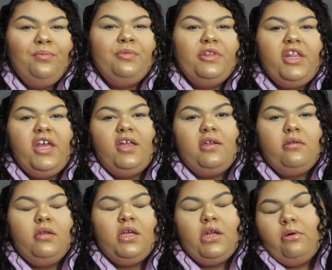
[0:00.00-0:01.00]
then,
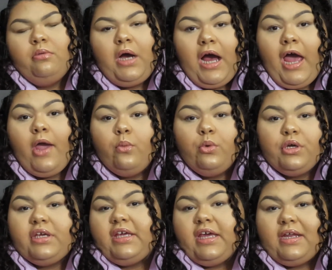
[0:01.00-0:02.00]
you know, I will
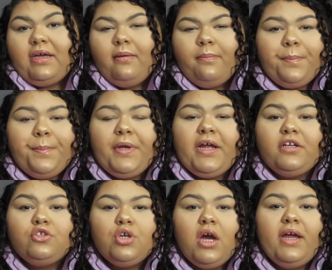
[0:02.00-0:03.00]
get it. But I
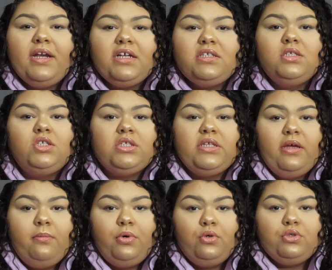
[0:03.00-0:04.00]
try not to just
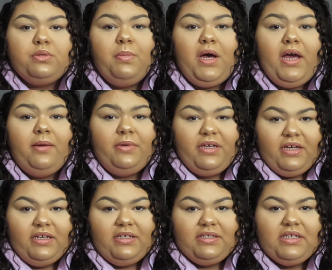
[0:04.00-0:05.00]
impulse buy,
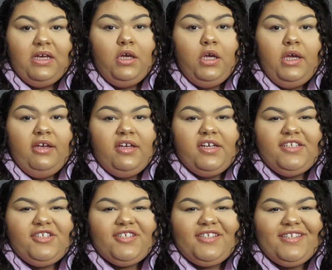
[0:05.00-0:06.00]
because it
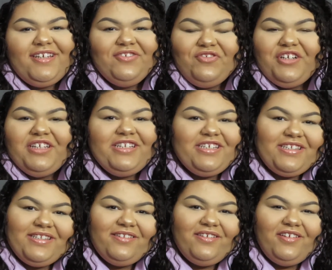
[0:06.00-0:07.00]
just really
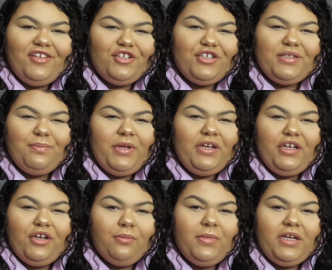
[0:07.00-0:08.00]
you're just spending
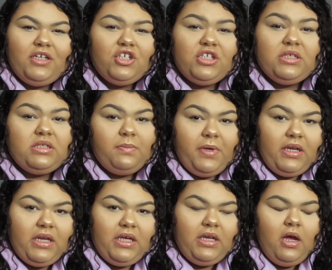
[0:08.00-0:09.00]
your money just to
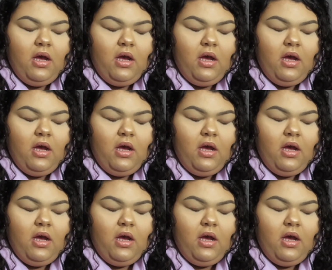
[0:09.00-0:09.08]
spend it.